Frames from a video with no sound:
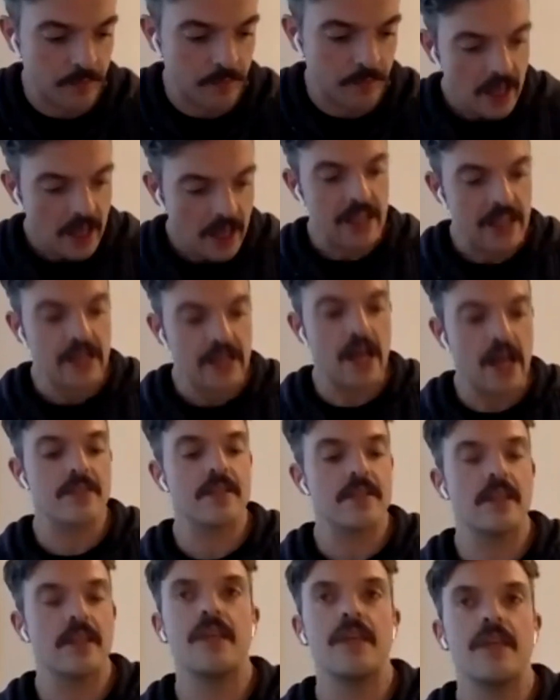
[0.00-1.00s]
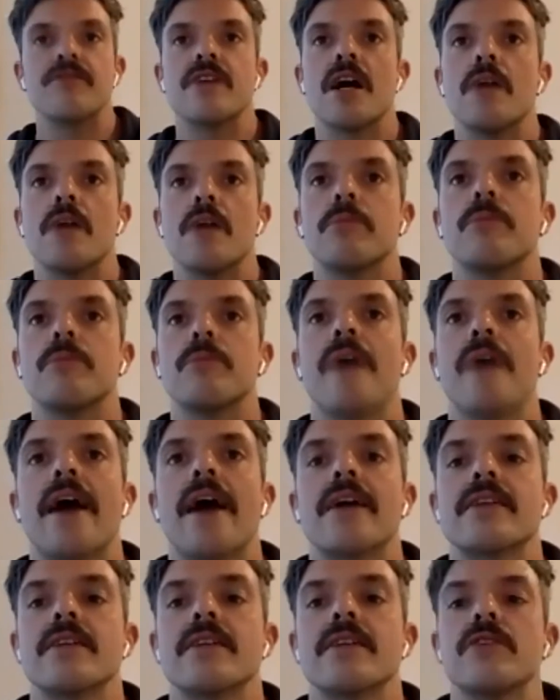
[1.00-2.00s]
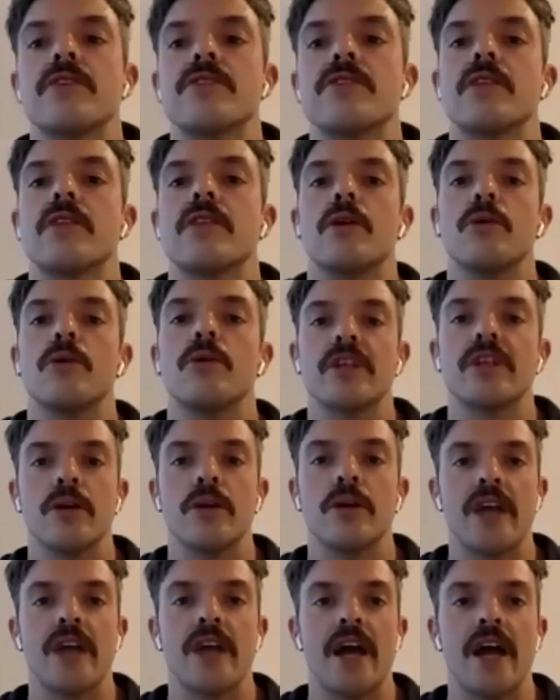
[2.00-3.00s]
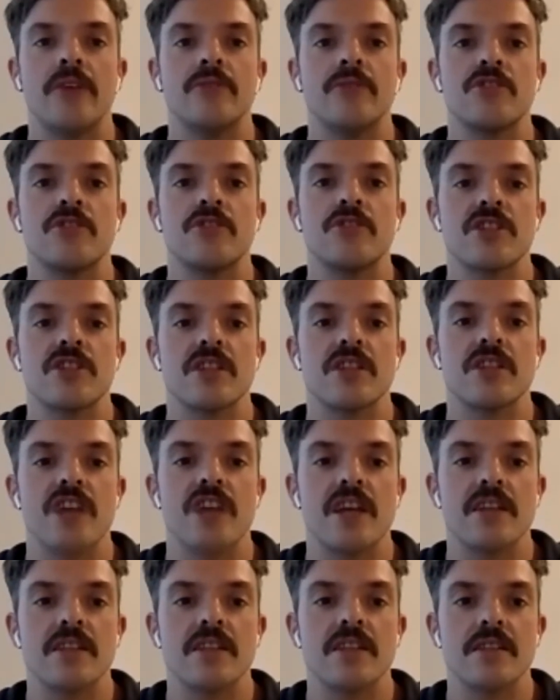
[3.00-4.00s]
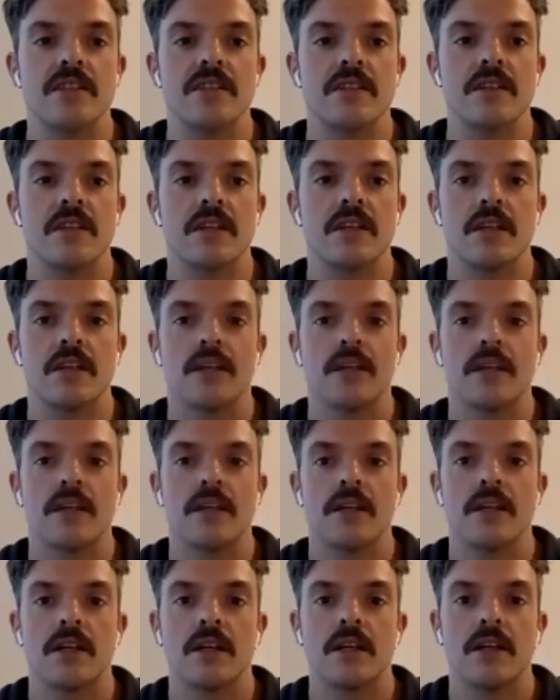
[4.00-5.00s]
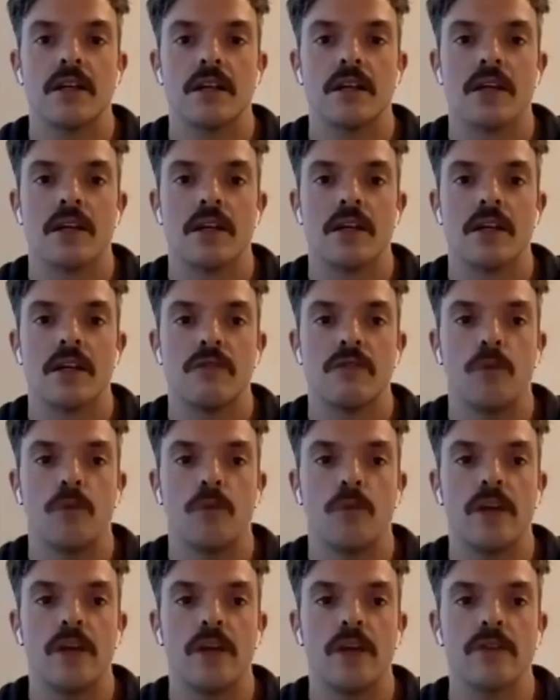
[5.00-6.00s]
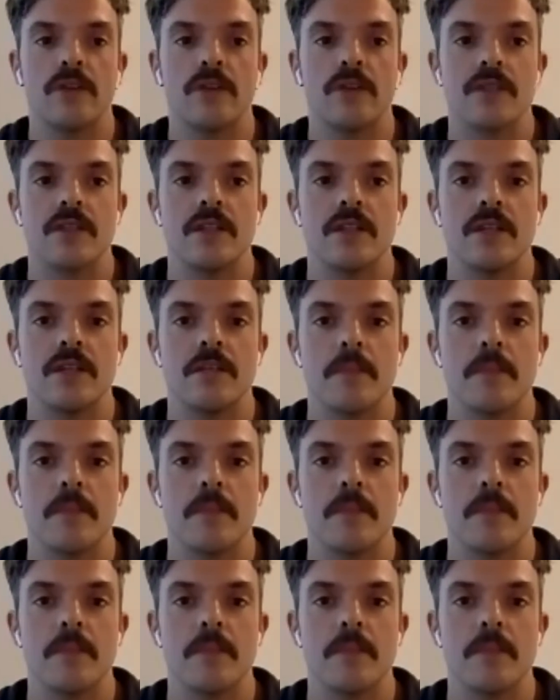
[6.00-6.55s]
Inhale to lift up, exhale, slowly go down, chin to the chest, forehead onto the knee.